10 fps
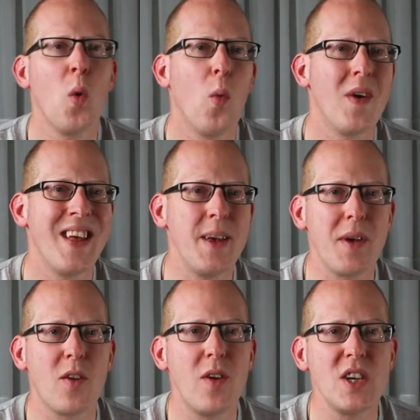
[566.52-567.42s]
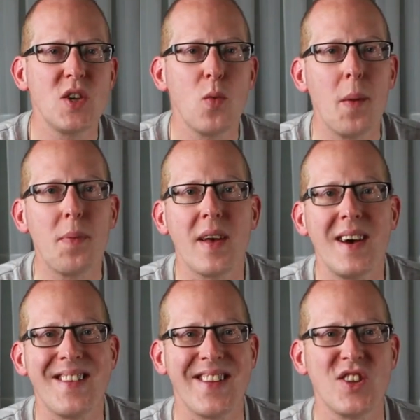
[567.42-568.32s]
When the immigration
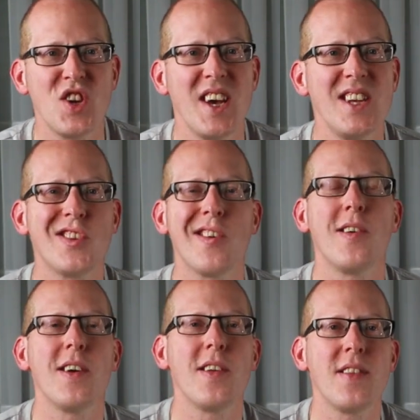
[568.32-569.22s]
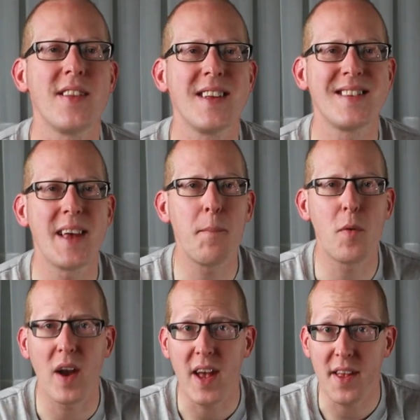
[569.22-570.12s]
website changed on
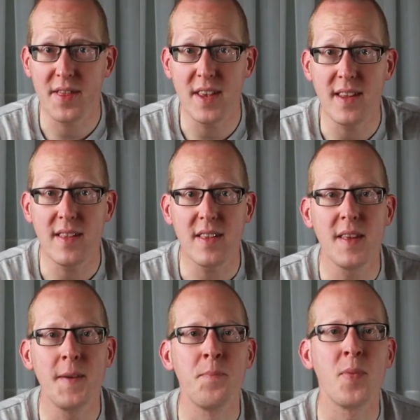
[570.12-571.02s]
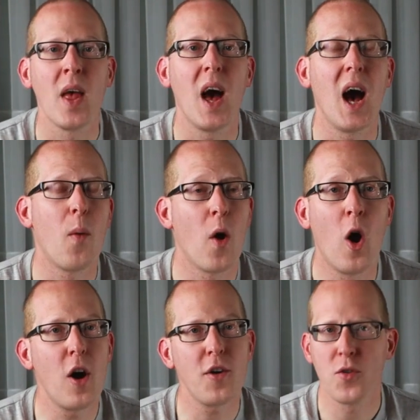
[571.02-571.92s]
December 18th, our
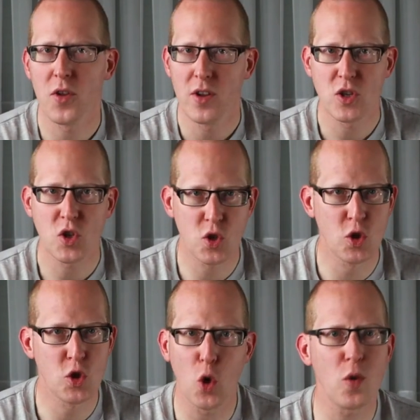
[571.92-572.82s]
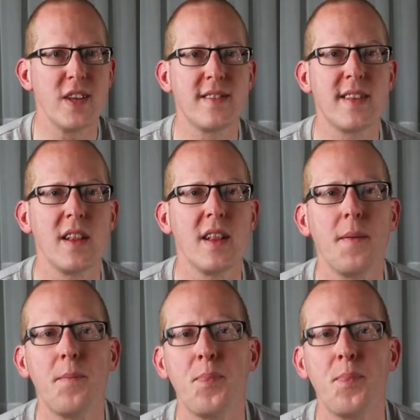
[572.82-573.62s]
heart stood totally still.